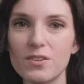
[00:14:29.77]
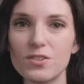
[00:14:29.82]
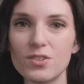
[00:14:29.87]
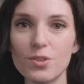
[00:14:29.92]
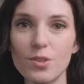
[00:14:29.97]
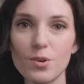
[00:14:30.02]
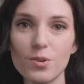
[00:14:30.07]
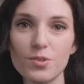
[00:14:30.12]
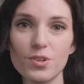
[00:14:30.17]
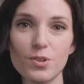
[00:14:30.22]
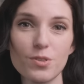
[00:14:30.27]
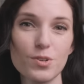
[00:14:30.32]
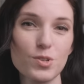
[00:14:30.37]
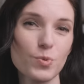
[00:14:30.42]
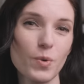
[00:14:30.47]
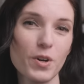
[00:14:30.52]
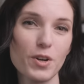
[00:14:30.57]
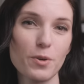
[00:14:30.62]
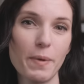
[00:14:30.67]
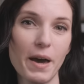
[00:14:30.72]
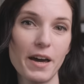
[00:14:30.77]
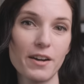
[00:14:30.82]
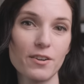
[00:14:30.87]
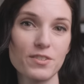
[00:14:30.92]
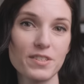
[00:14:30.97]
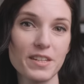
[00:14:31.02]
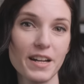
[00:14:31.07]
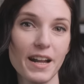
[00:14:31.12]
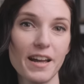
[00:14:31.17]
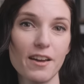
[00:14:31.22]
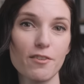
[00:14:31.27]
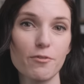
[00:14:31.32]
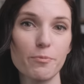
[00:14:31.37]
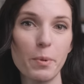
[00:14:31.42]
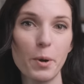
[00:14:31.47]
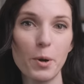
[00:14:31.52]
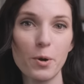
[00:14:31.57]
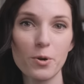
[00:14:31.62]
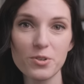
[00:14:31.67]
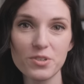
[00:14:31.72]
So those are the sweater patterns that I have
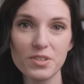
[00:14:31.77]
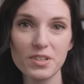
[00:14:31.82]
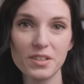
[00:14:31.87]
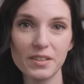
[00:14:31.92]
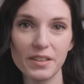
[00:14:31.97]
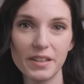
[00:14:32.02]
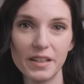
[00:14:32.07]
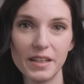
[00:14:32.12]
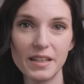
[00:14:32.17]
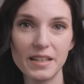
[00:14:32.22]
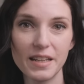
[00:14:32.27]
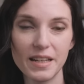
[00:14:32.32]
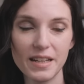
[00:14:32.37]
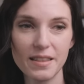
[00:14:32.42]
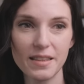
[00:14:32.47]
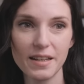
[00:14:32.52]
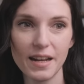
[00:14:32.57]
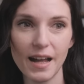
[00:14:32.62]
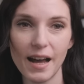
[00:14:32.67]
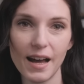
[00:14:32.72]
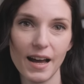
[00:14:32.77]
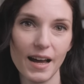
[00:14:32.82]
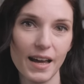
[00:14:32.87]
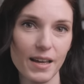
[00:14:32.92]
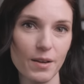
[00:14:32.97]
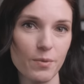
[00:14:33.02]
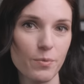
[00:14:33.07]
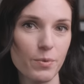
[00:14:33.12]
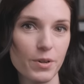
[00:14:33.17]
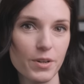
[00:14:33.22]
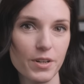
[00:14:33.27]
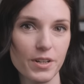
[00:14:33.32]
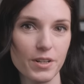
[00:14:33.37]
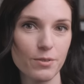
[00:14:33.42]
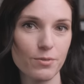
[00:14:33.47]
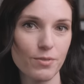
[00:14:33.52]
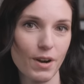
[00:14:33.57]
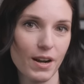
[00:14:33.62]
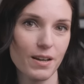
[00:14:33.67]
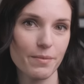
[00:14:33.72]
personally knit that I would
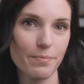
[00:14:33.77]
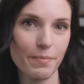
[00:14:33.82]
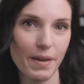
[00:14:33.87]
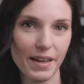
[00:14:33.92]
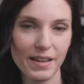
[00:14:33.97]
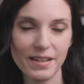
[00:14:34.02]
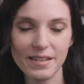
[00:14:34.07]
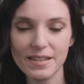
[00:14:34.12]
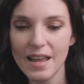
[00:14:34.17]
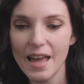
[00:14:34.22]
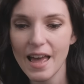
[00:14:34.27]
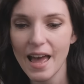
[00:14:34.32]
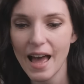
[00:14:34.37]
recommend.